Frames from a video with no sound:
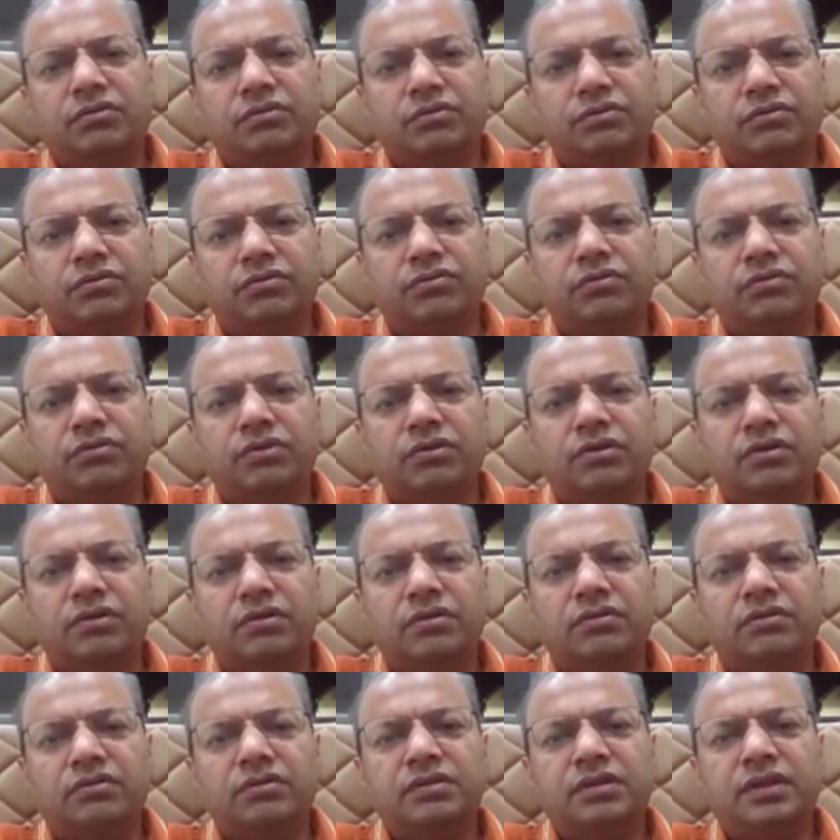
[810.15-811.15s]
role
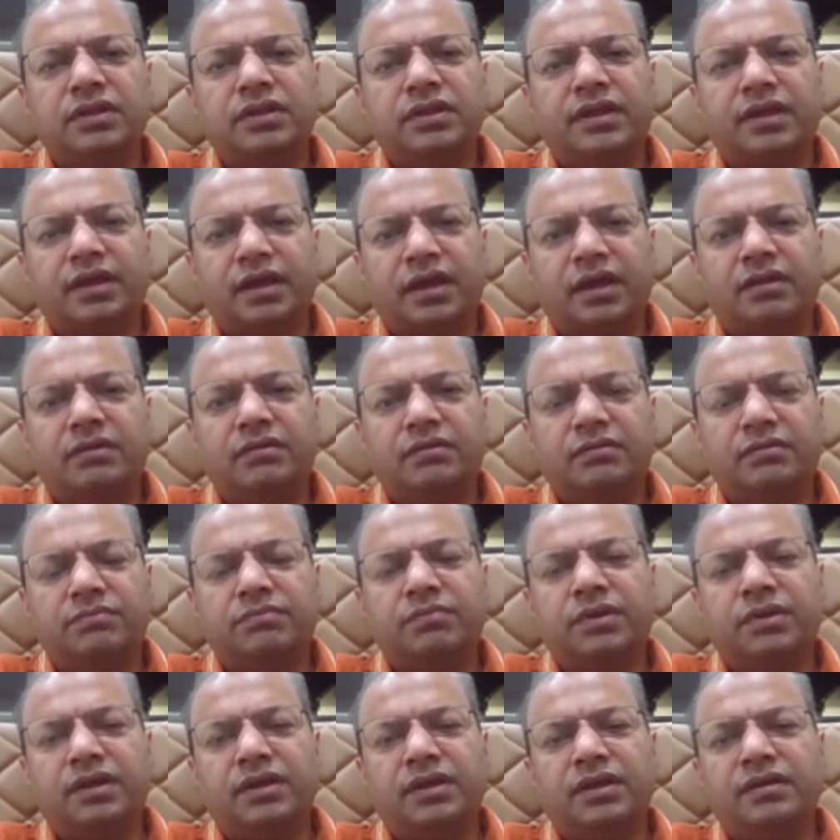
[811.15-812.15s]
they can
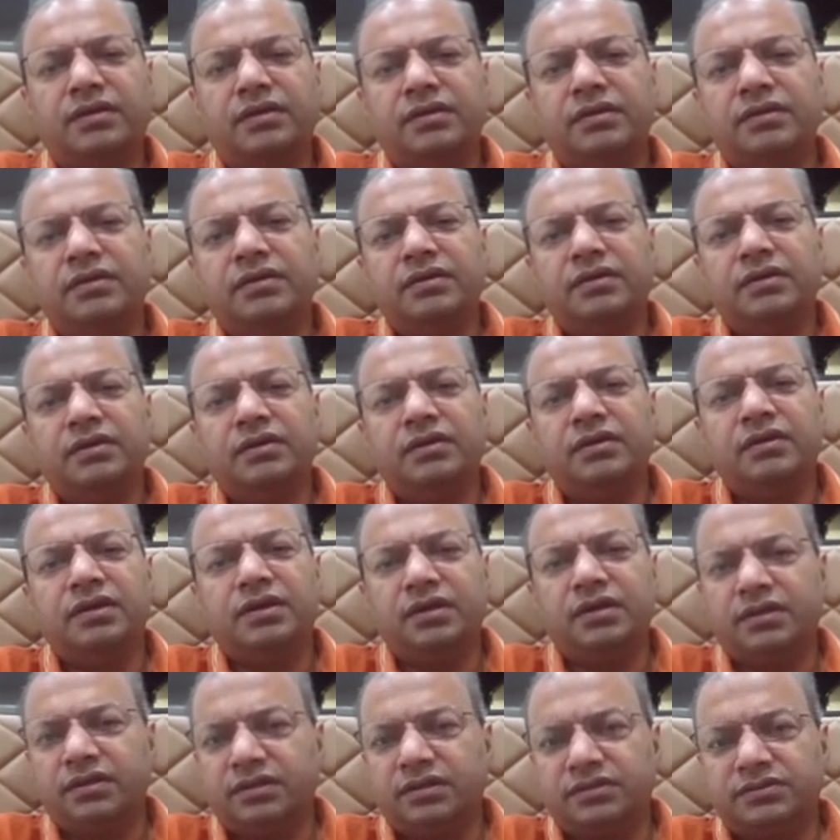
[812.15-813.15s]
play.
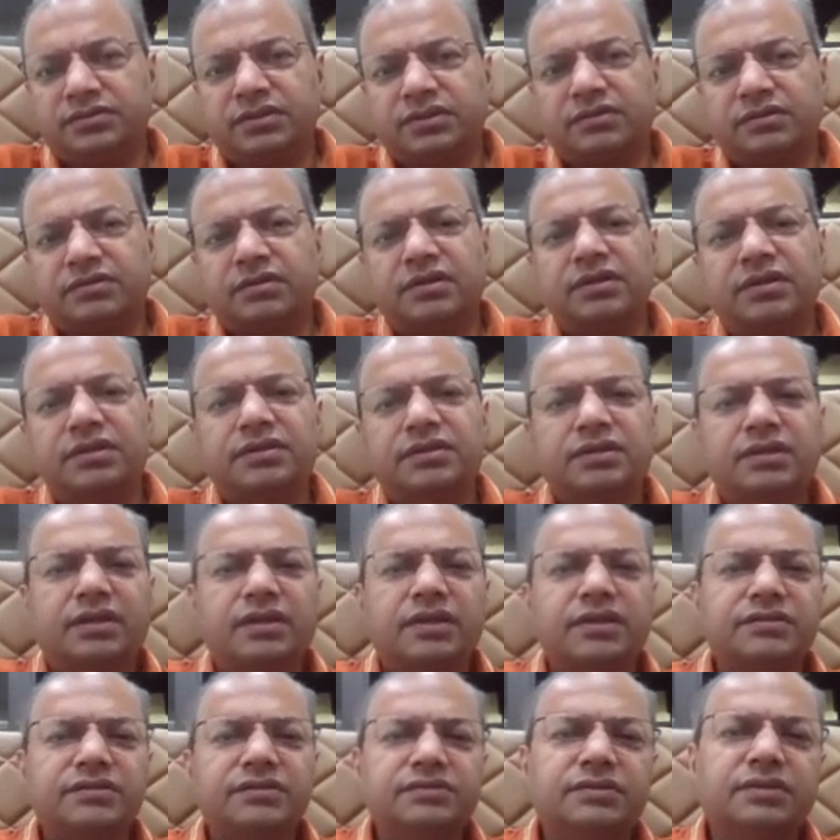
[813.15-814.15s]
It's certainly the
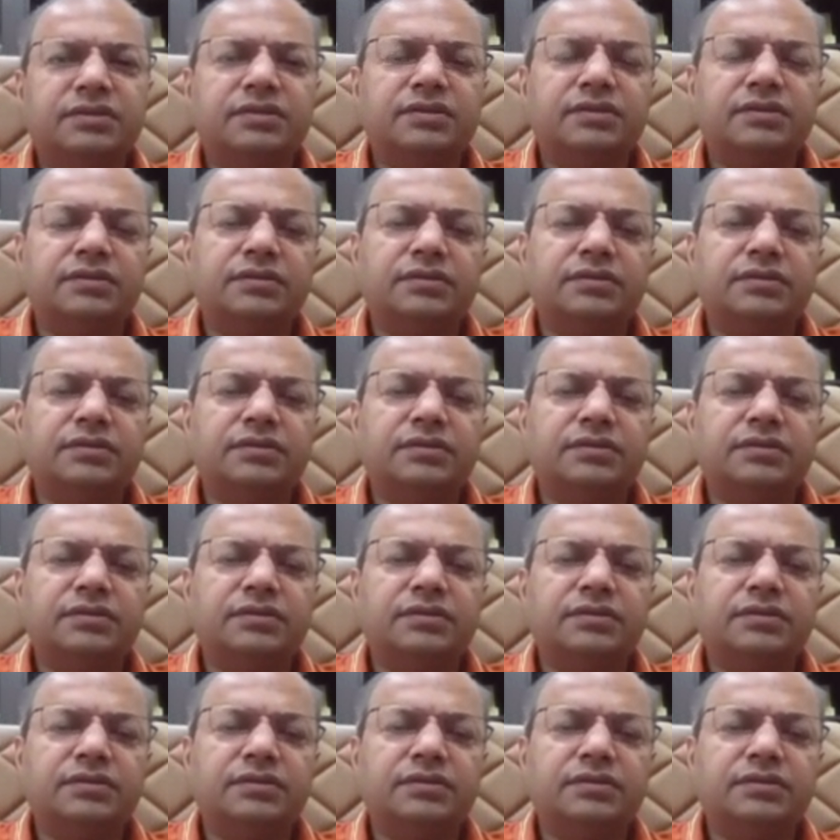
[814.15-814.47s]
case that